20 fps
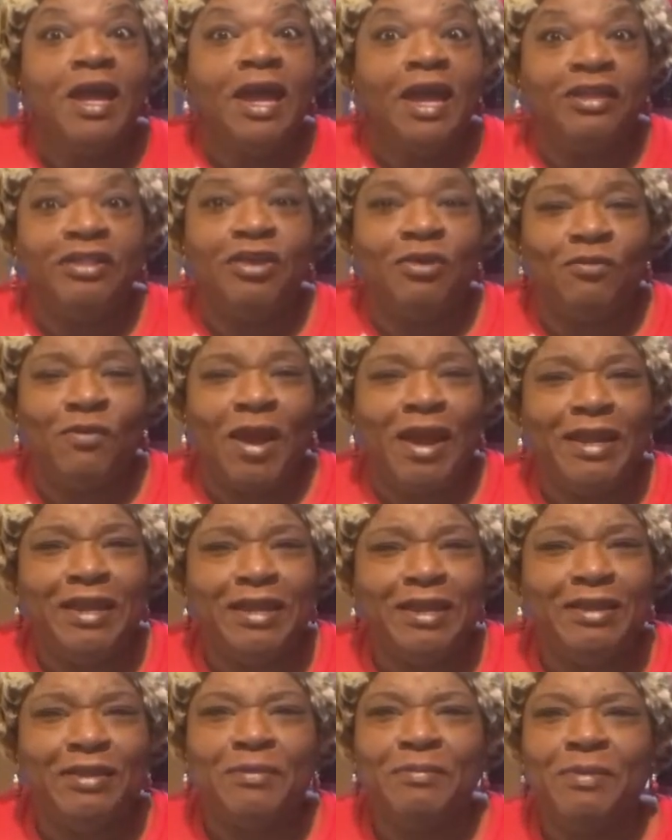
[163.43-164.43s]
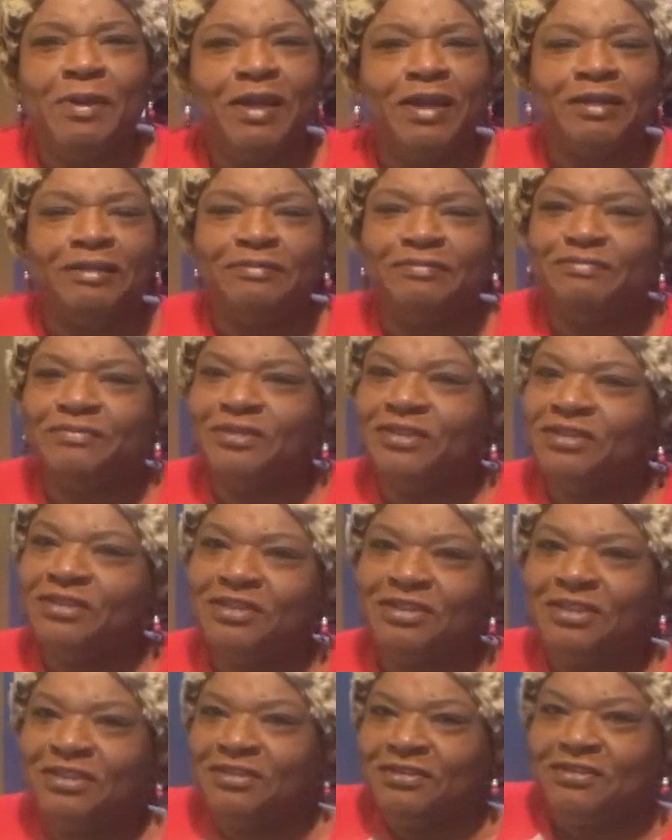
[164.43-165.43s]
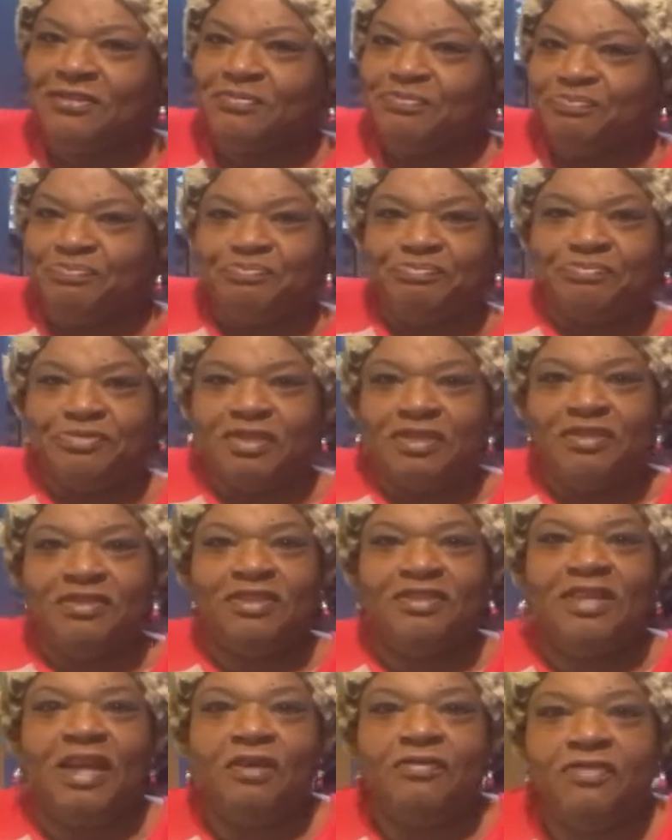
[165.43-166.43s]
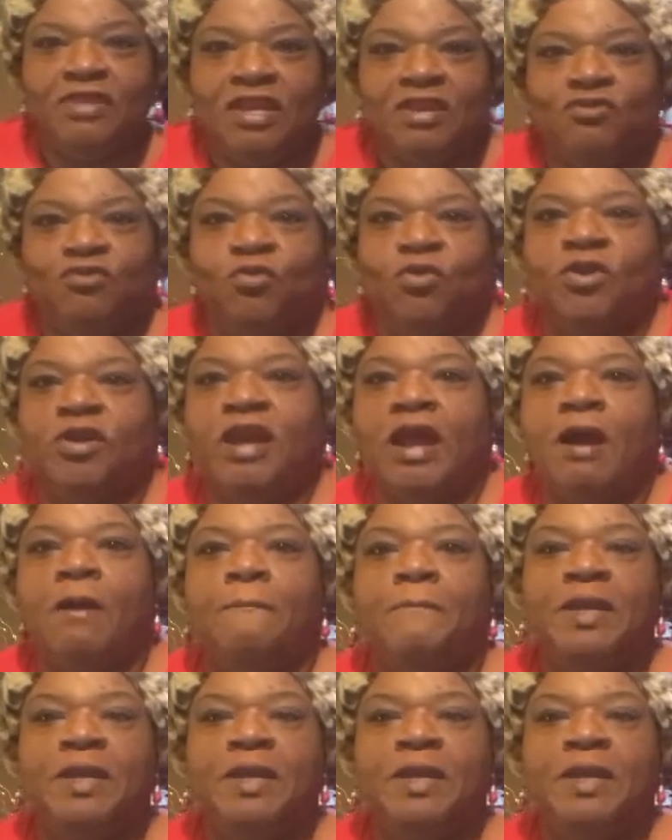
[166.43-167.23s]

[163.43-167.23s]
And they're right here, but it's just how things work out.